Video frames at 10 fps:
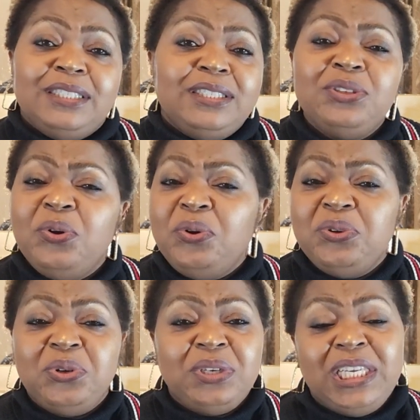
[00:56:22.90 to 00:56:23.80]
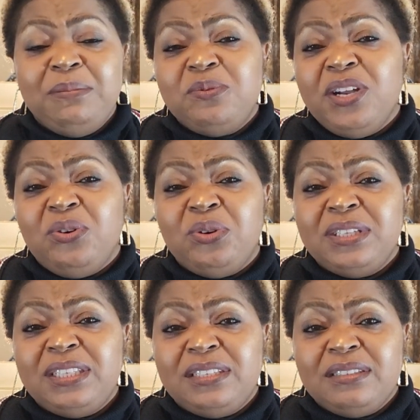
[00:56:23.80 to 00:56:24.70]
No, you don't keep
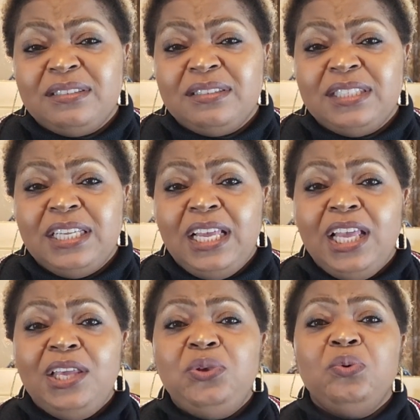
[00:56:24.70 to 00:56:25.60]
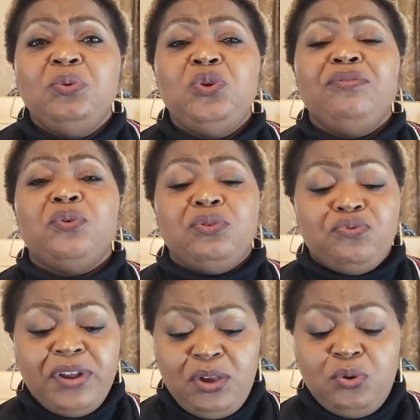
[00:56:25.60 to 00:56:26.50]
records. You you've got
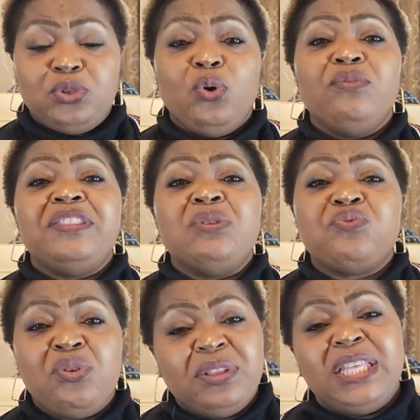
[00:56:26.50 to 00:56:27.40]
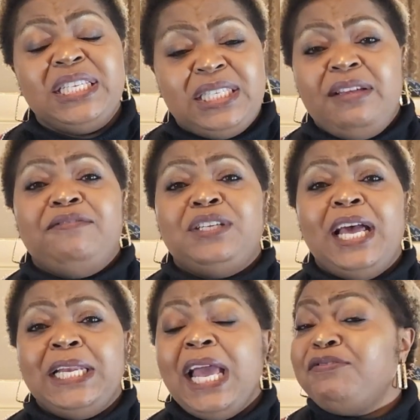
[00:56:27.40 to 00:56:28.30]
records of the wrong things they've
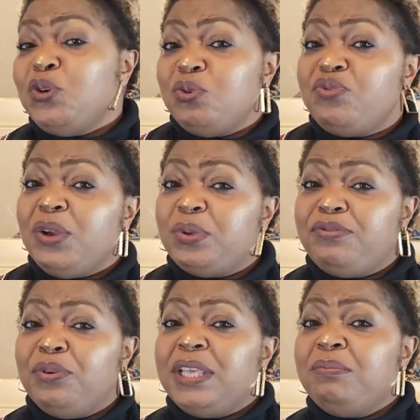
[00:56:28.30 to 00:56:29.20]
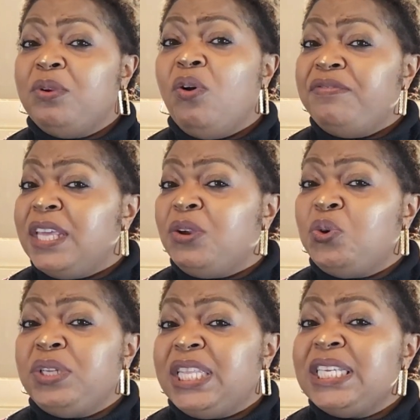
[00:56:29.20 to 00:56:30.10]
done. Have you got records for the of the
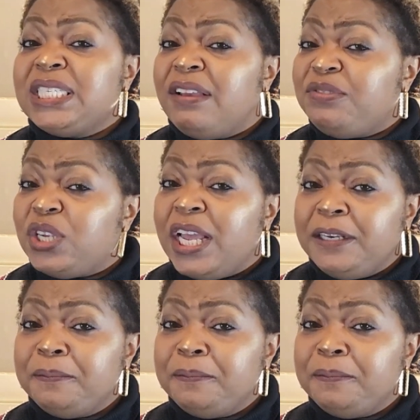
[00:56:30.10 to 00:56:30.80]
good things they've done?